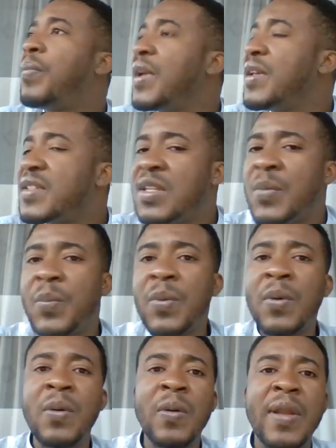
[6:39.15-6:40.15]

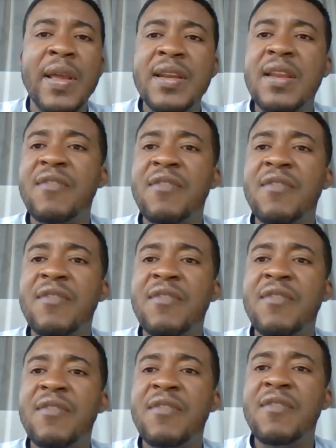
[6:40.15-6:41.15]
principle and the
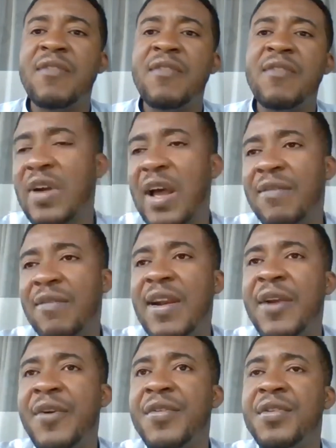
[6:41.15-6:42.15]
values you have
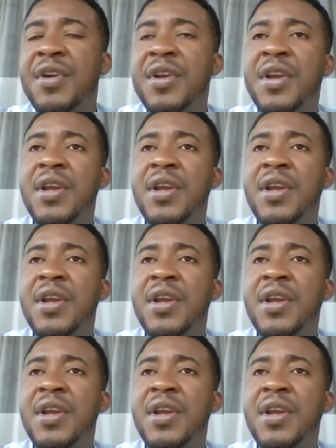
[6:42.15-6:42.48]
learned.